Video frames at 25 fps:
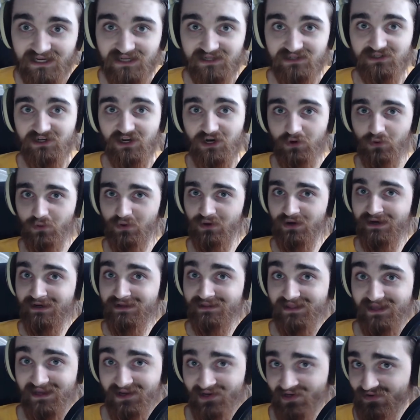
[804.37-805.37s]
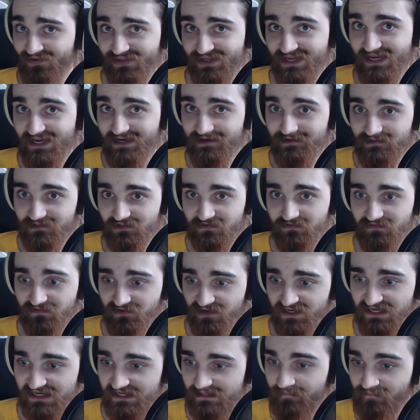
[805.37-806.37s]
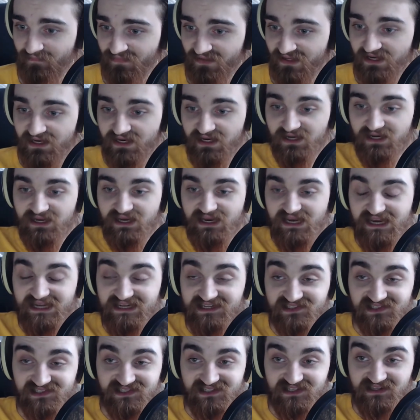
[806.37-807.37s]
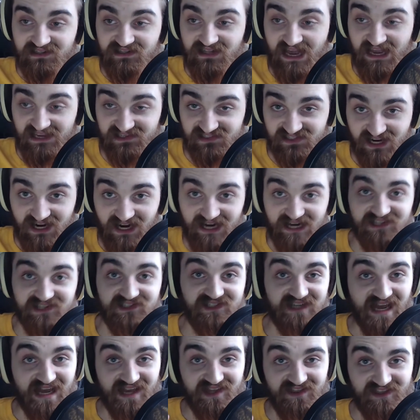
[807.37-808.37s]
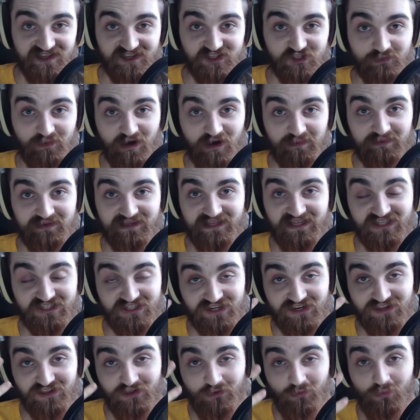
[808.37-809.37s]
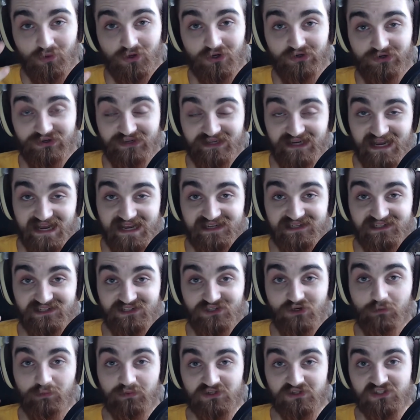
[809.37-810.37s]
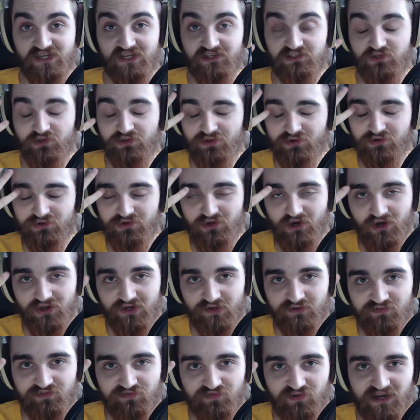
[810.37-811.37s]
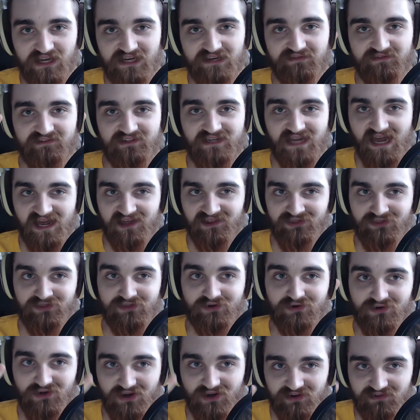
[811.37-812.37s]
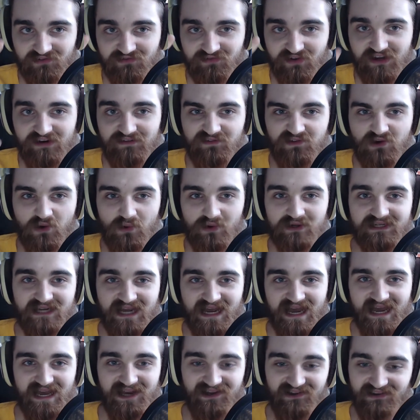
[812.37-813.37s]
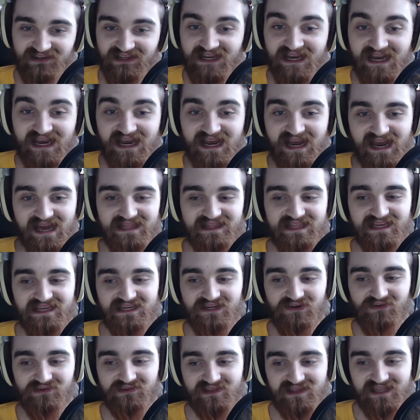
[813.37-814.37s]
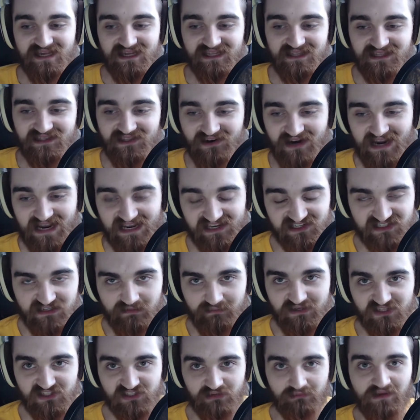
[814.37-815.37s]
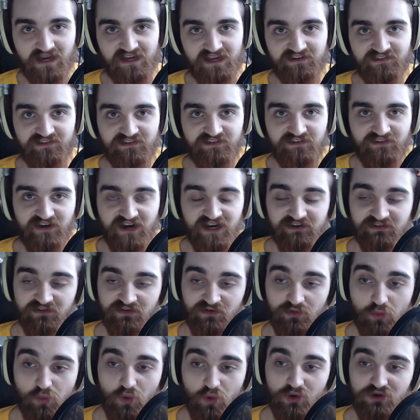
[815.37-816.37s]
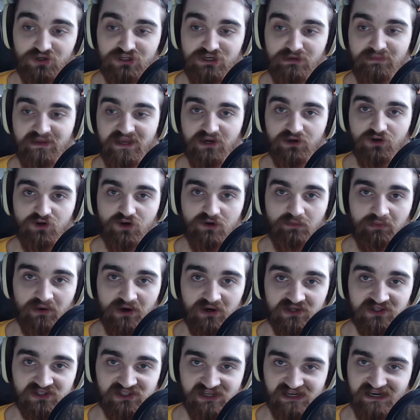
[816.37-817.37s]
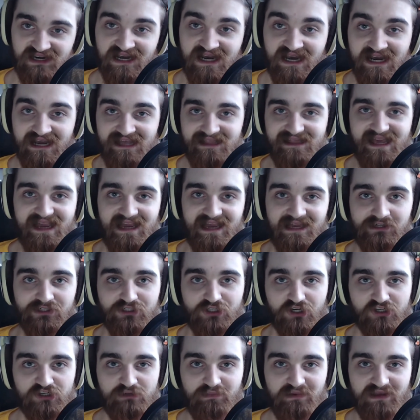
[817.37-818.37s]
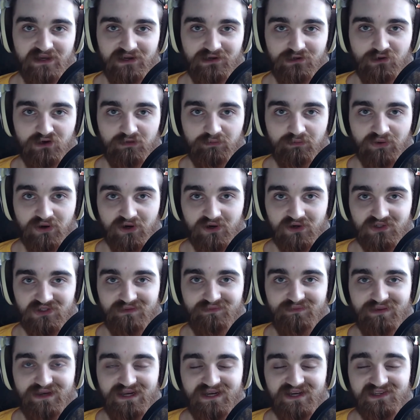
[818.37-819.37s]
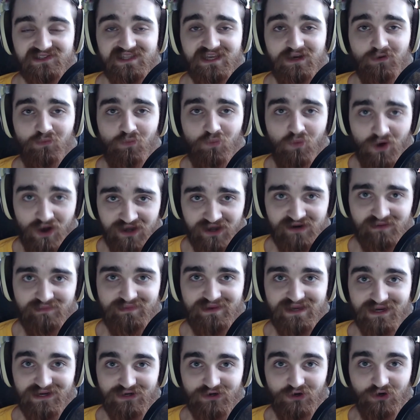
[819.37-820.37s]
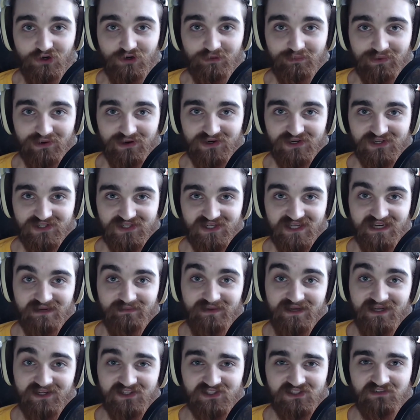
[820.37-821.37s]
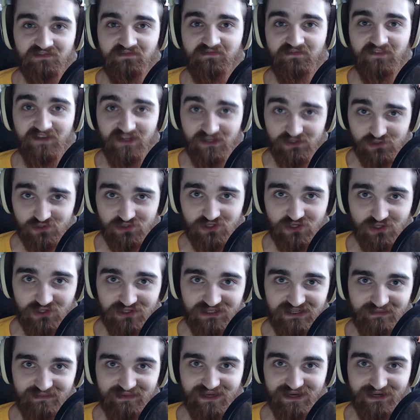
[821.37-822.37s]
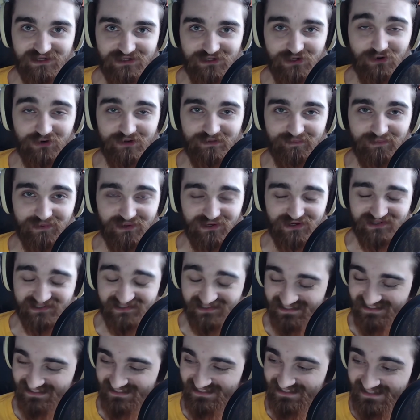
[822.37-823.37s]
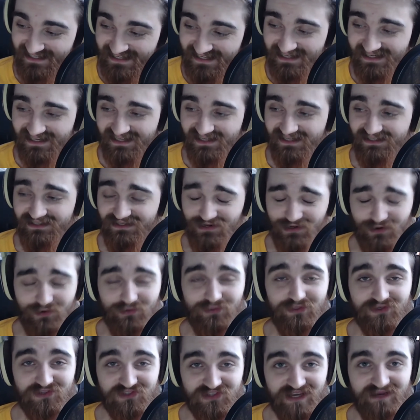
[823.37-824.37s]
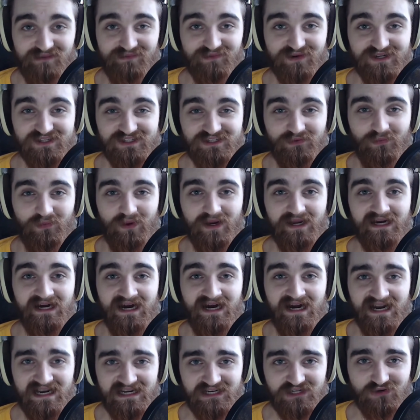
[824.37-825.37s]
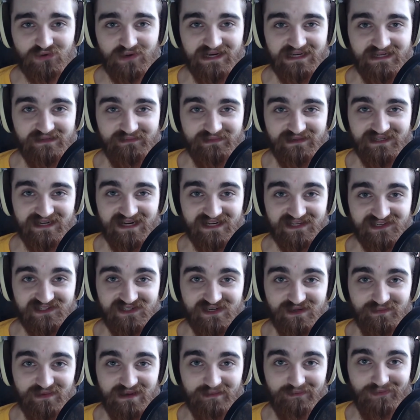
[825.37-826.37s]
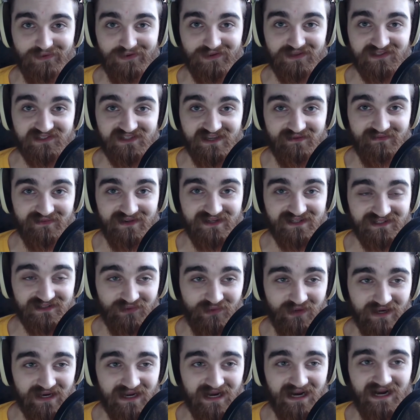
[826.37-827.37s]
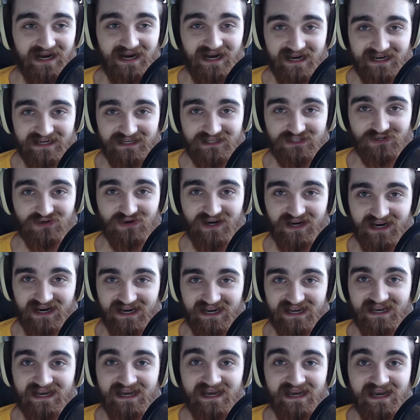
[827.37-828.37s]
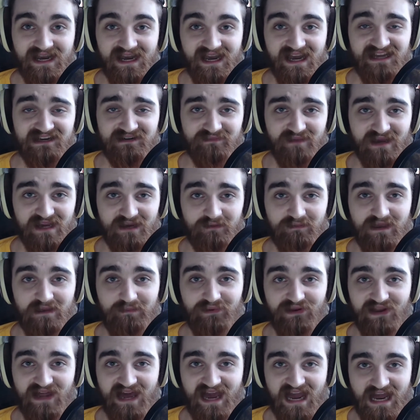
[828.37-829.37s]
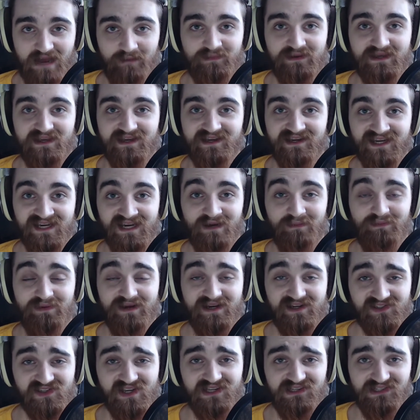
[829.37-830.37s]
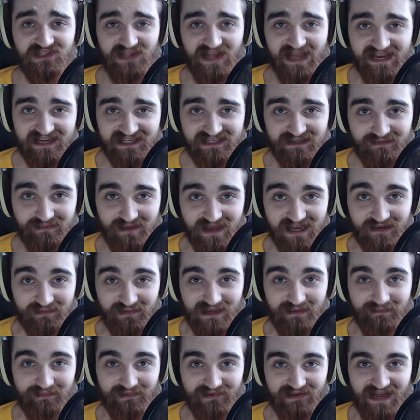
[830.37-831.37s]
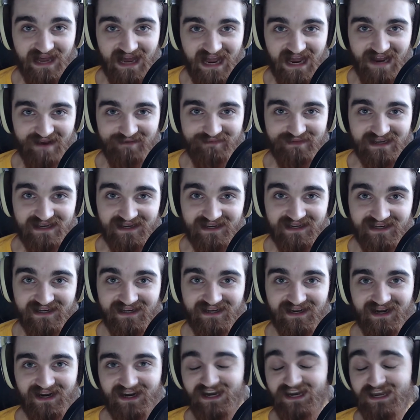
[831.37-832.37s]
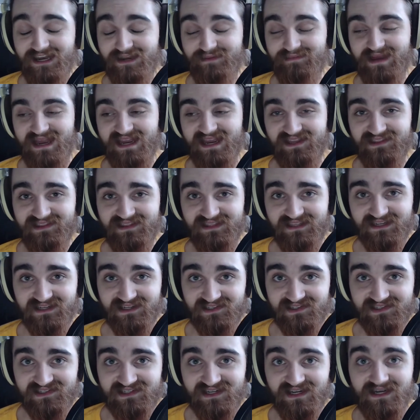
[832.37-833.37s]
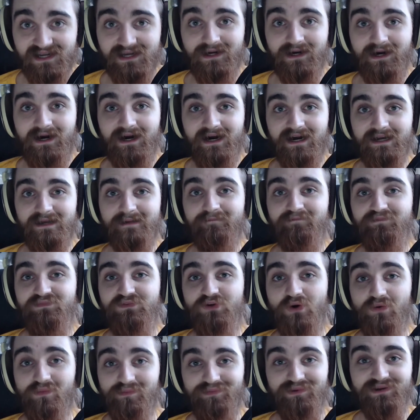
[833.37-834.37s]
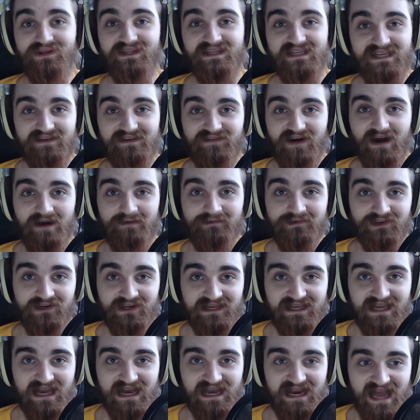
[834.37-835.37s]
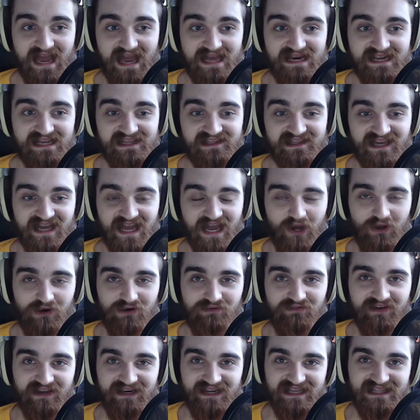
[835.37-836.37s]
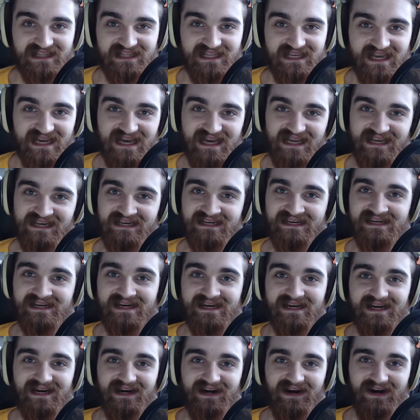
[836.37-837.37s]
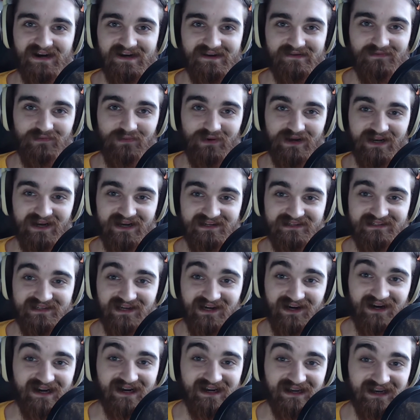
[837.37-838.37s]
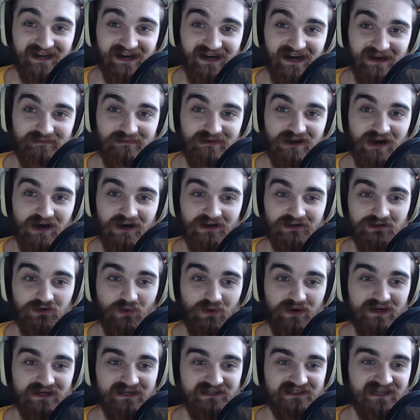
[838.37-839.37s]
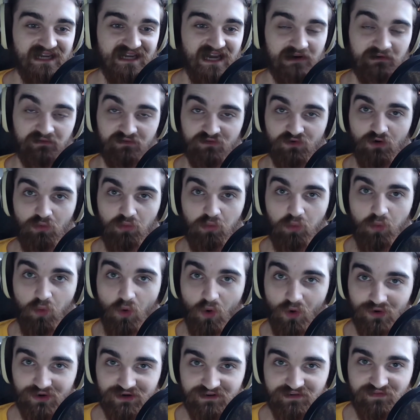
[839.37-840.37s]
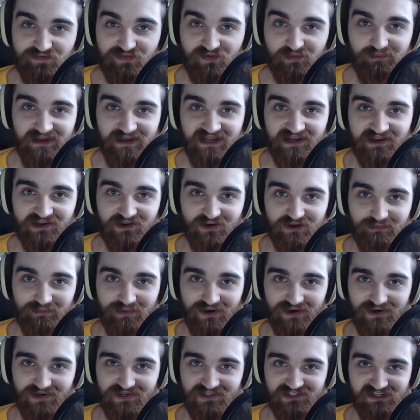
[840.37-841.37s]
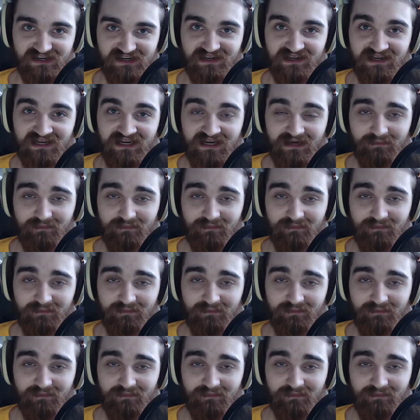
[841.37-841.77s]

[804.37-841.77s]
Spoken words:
No, the healthcare is free. It has the highest atheist population in the world at 82%, so they're not afraid of death. They're not afraid of going to hell. And they don't think that there has to be some kind of divine reward to be a good person. They can just be a good person because they want to be a good person, and because it feels good to be a good person. The same reason why I try to be nice to people, and the same reason why I try and make people happy. Because I like to make people happy. I'm atheist. I don't believe I'm gonna get anything out of it in the end. When I die, I'm not going to get rewarded for being a good person.